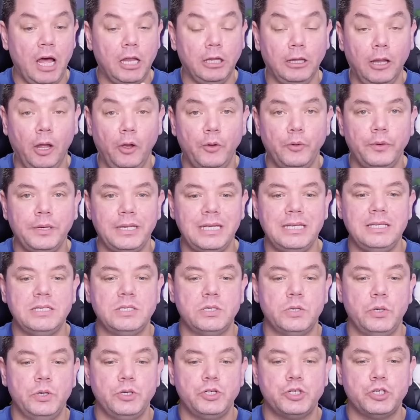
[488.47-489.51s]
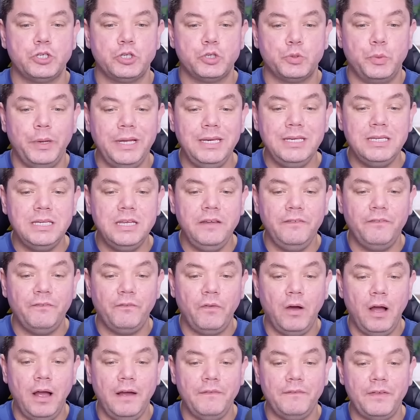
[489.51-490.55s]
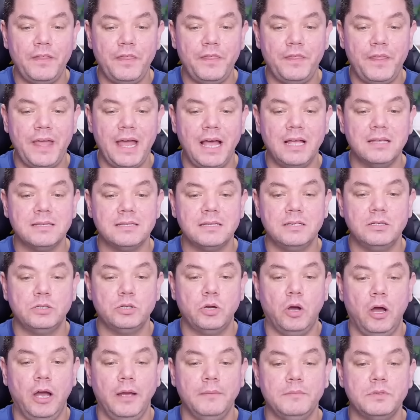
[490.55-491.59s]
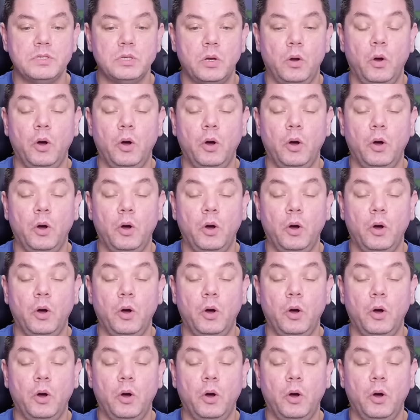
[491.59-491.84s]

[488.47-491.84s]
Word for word: alone is searched twenty-five thousand times